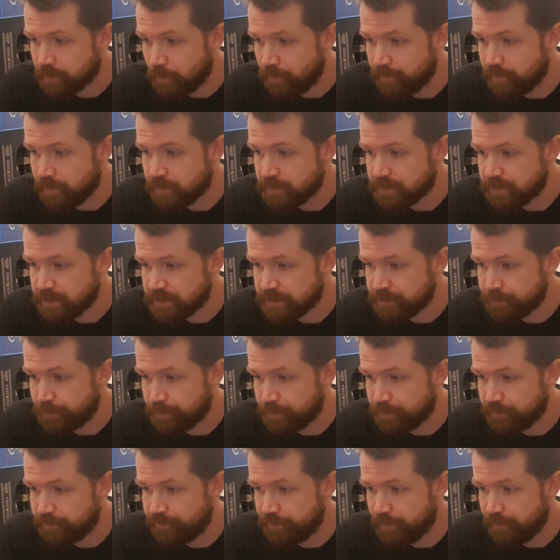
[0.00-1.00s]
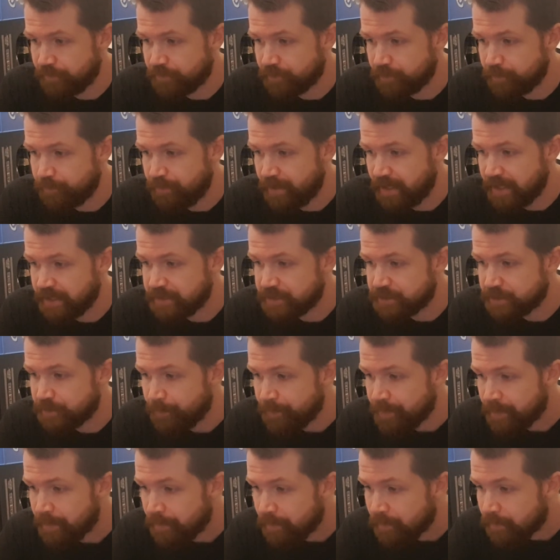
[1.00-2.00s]
over 650-page
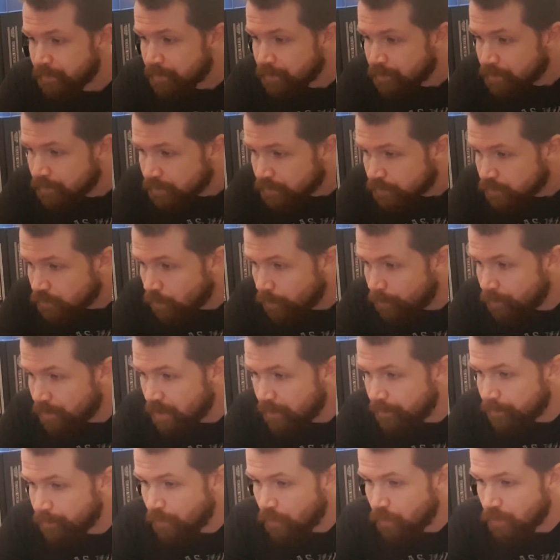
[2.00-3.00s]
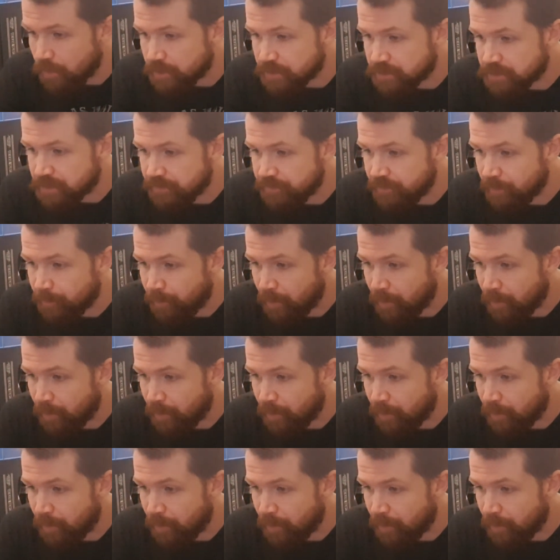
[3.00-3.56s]
commemorative